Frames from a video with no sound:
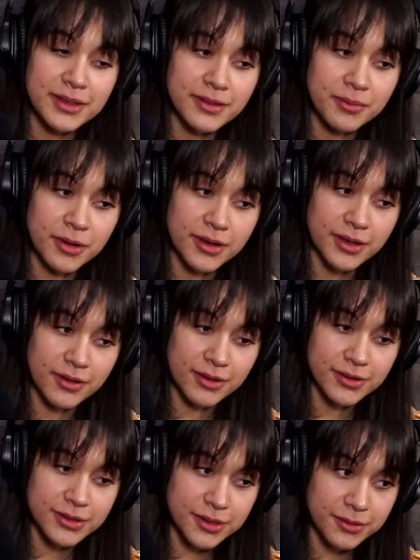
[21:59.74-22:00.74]
market
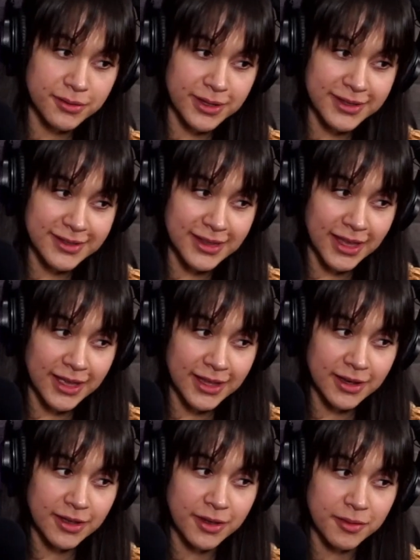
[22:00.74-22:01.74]
also is that
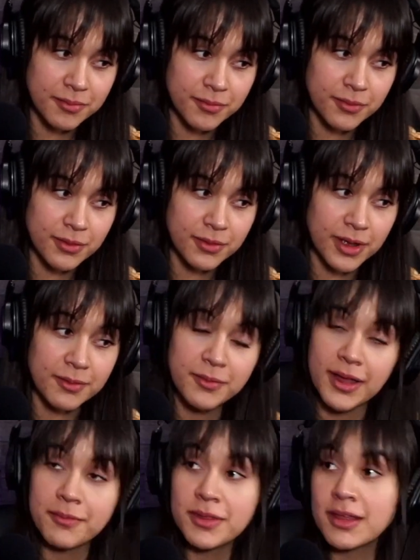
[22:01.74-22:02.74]

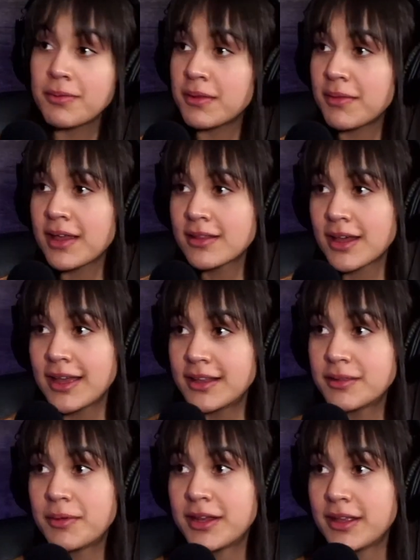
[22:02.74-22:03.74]
I'm keeping my
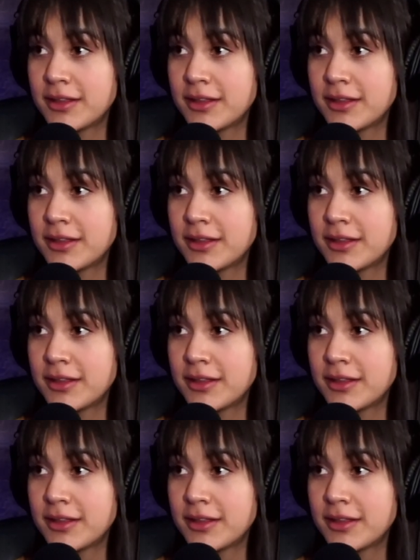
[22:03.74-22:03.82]
clients' money in their